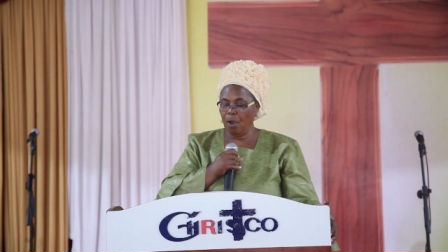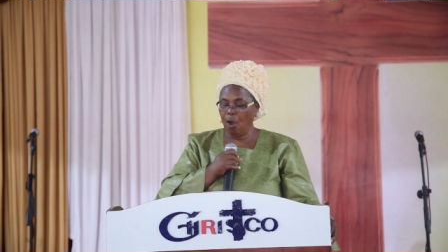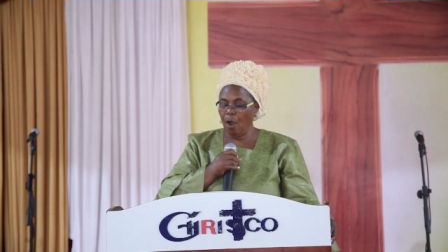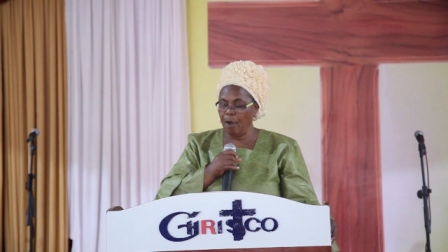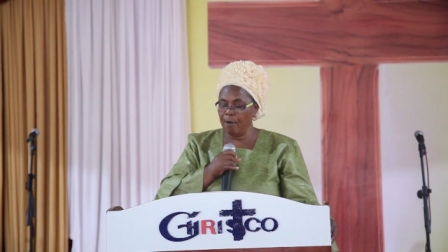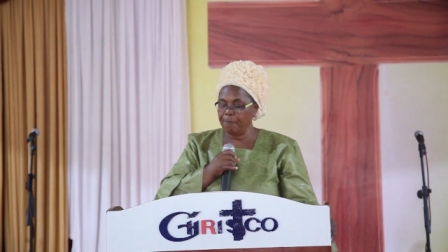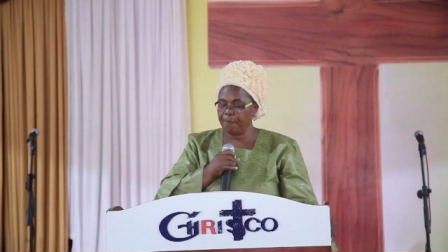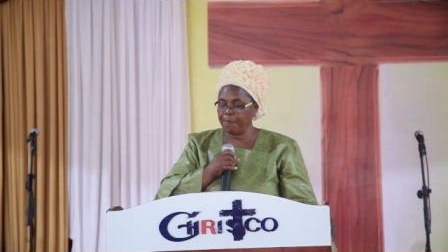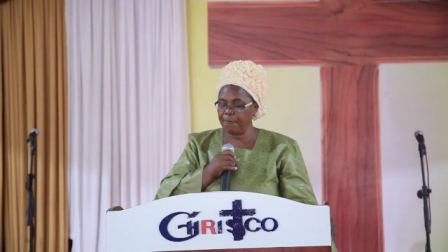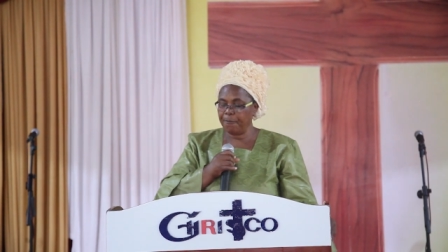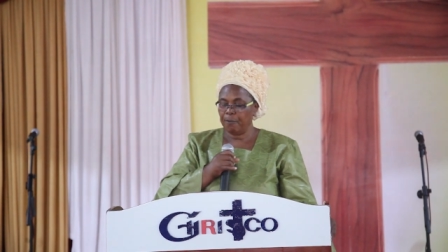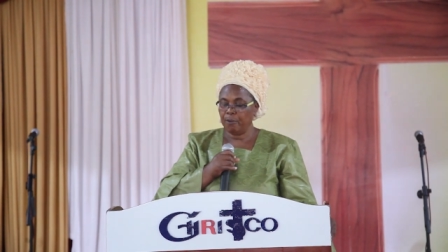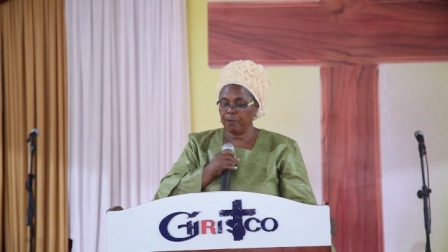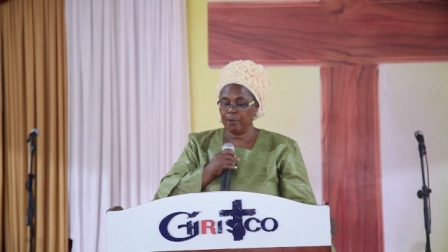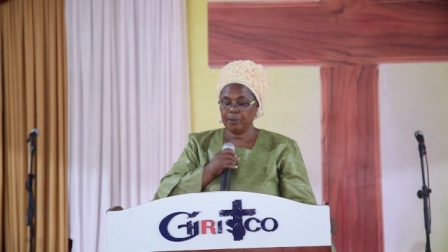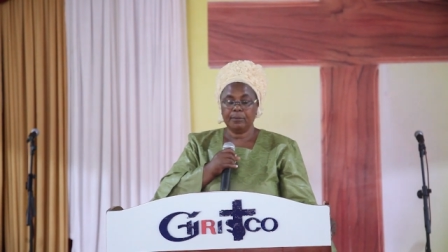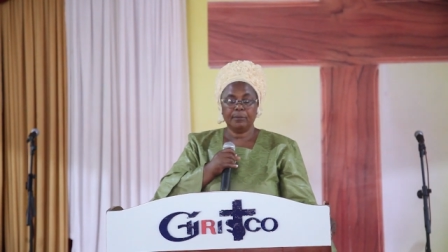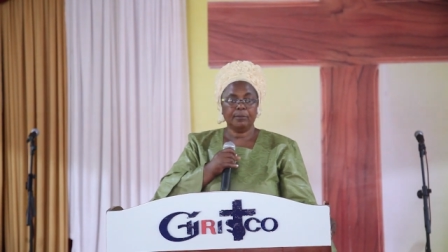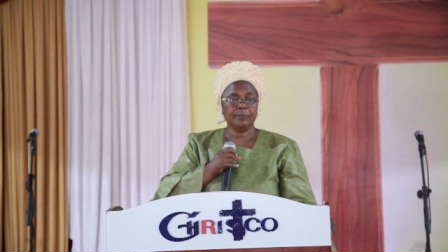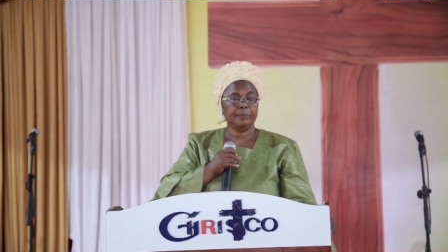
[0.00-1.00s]
of
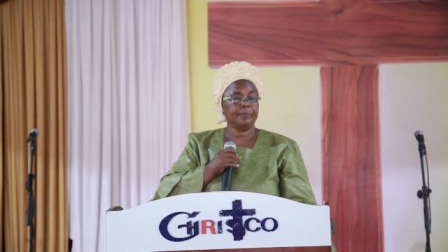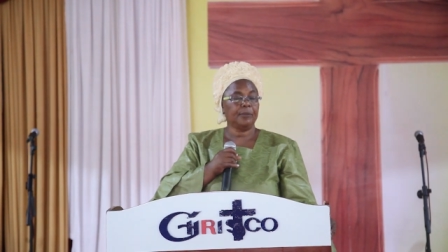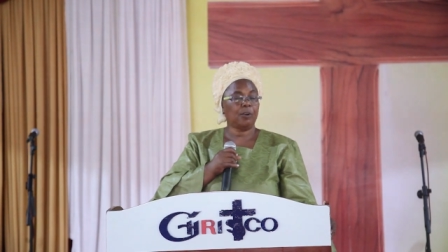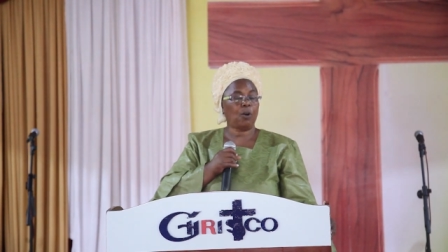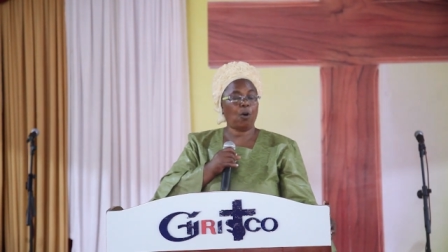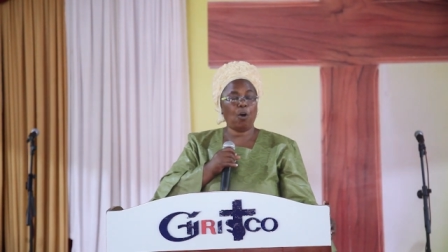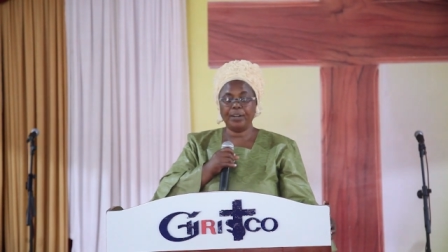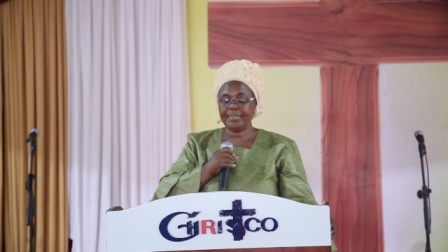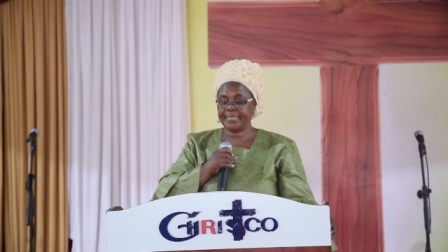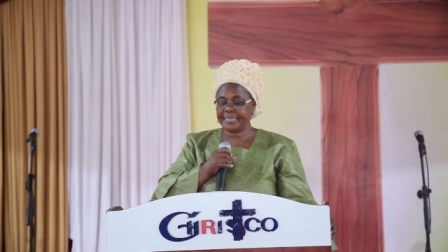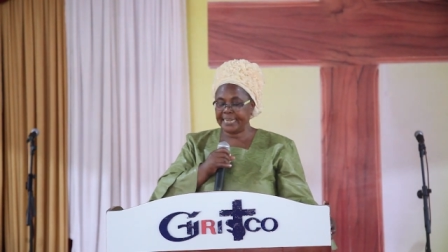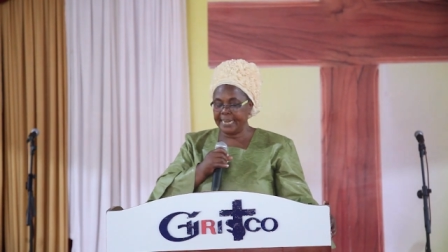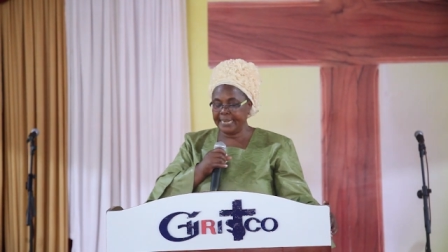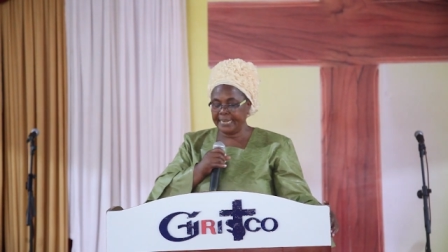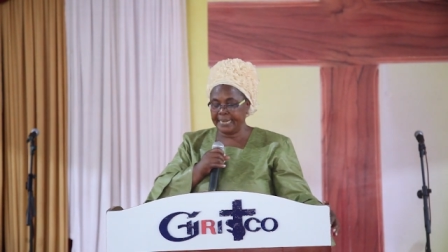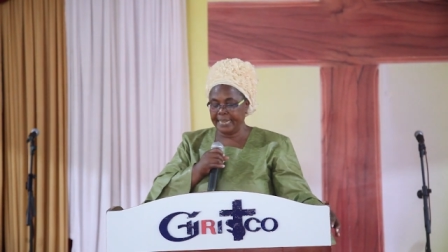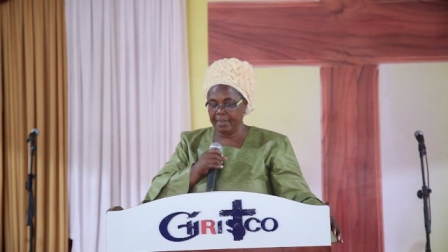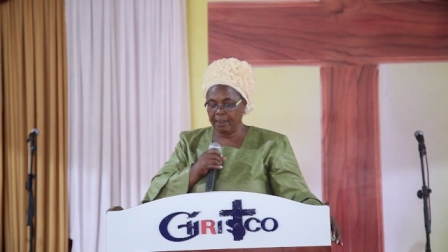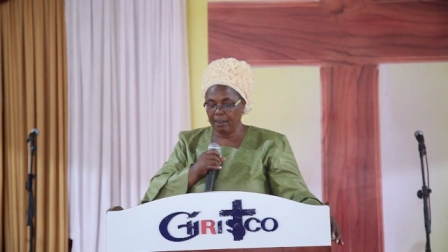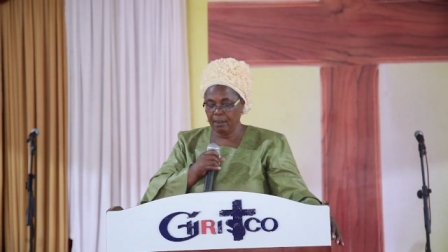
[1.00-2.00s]

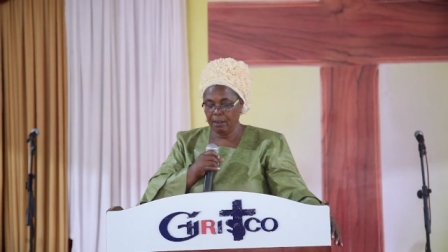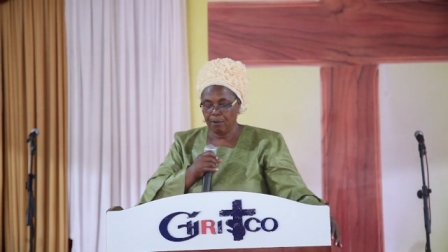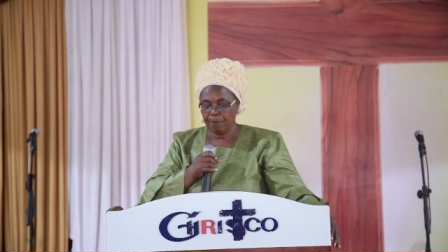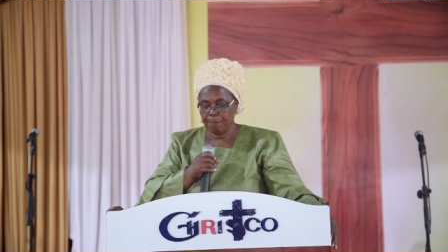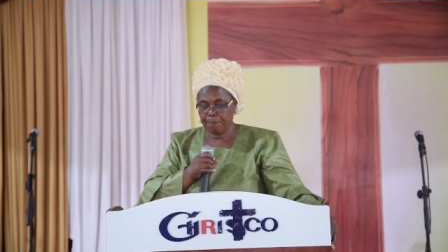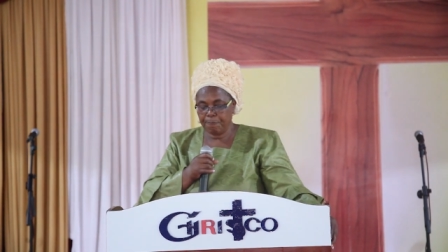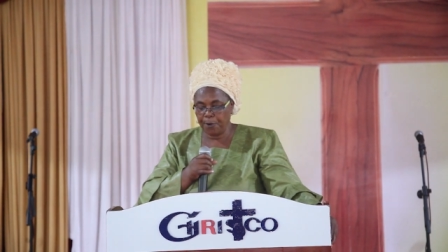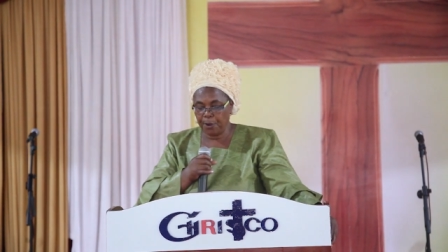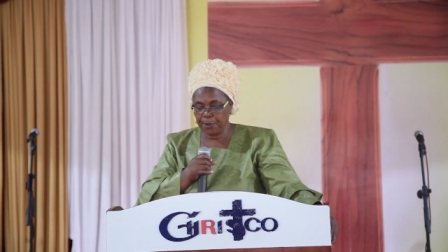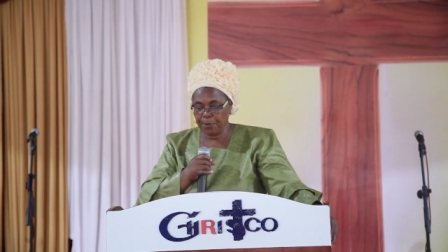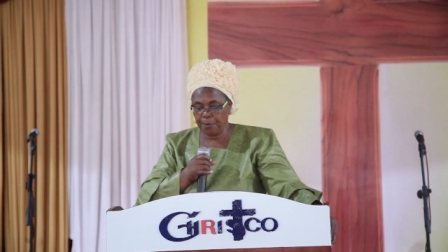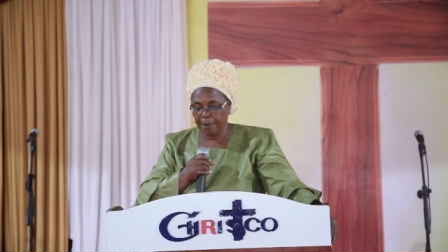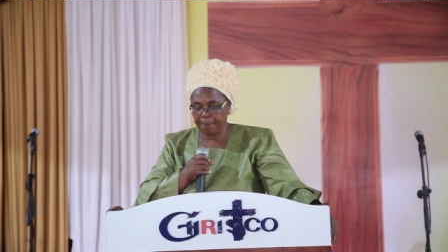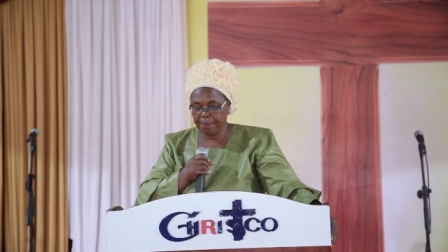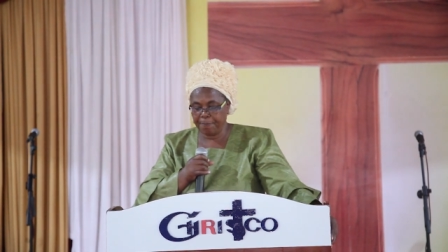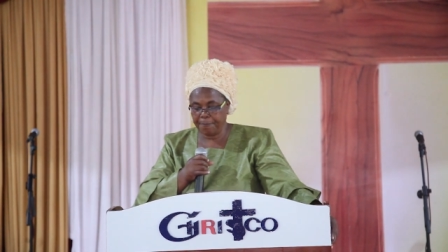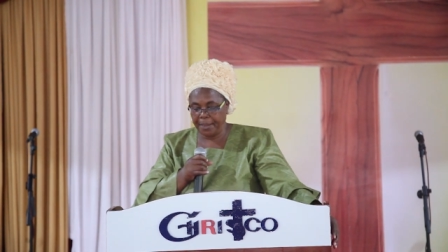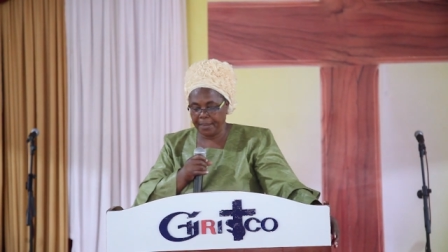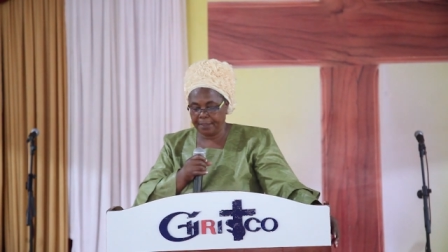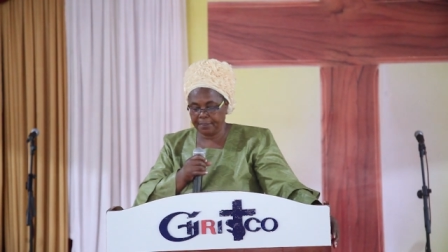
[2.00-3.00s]
contending for your
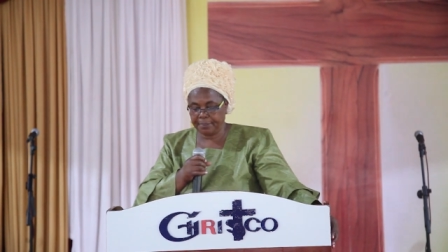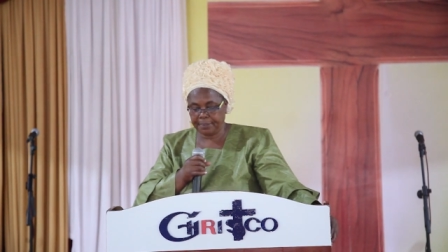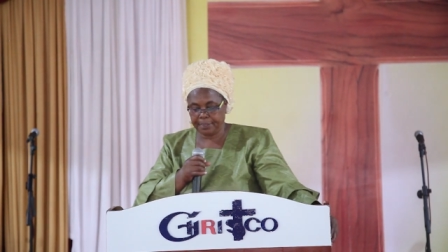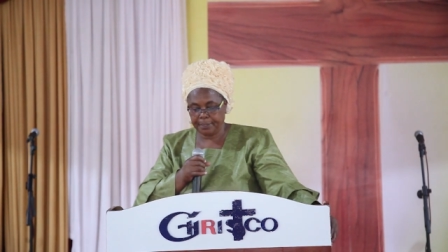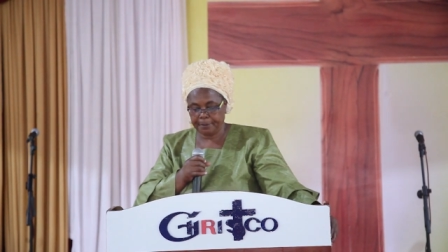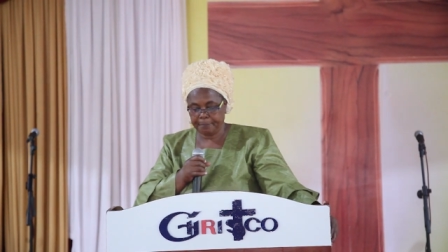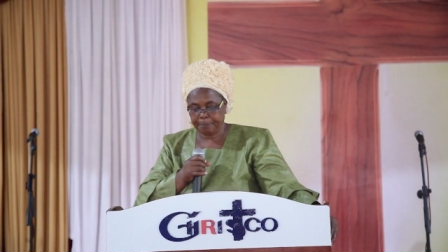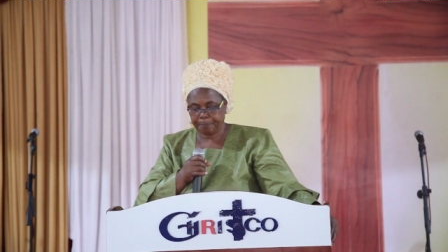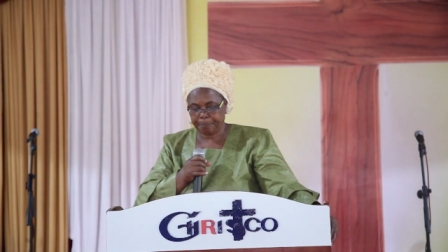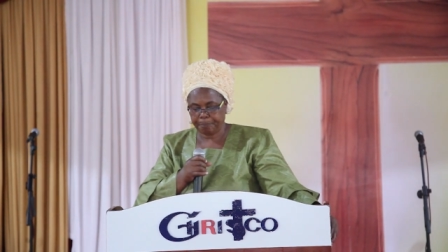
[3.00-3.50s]
faith.